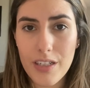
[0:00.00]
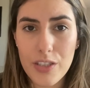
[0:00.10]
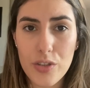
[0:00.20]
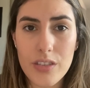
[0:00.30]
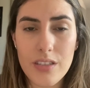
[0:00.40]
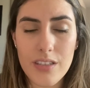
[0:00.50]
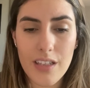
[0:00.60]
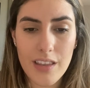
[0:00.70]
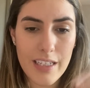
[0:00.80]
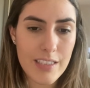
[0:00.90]
It just
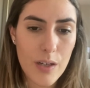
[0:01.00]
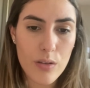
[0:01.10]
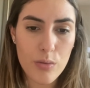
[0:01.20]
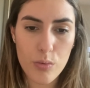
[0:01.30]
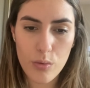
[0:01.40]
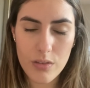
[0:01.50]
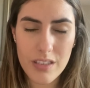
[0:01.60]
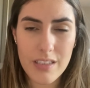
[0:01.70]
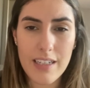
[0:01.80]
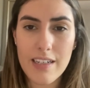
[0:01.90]
lays out the rules.
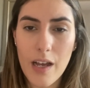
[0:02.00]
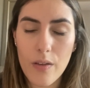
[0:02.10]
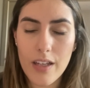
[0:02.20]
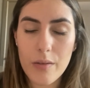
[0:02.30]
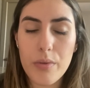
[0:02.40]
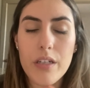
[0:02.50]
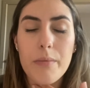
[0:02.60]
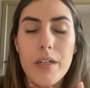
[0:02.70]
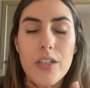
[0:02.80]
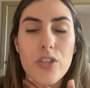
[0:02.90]
It's like an outline pretty
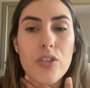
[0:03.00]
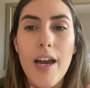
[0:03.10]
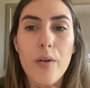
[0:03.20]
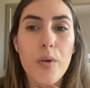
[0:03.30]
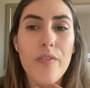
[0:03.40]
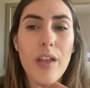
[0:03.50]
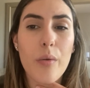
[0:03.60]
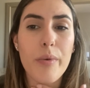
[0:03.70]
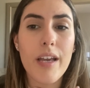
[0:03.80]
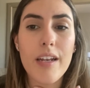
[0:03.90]
much. So I don't know if that'll
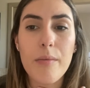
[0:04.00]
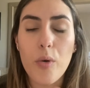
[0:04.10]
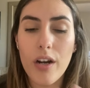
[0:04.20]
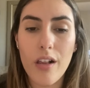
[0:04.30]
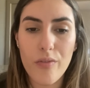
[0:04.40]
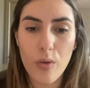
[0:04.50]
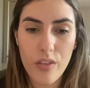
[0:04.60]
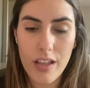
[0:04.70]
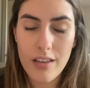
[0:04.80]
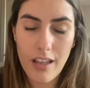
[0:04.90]
be any more helpful
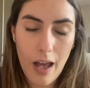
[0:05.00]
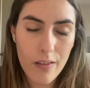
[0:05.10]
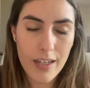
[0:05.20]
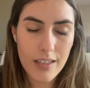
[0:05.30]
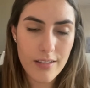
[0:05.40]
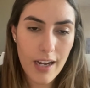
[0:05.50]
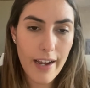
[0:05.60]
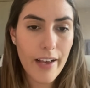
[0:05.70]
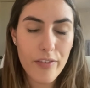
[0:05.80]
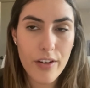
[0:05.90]
than the outline I
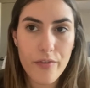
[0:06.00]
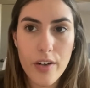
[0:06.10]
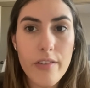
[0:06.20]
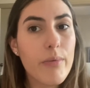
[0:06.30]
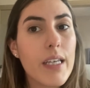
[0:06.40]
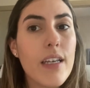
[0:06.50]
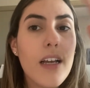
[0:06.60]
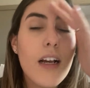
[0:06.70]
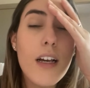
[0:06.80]
have here in front of me.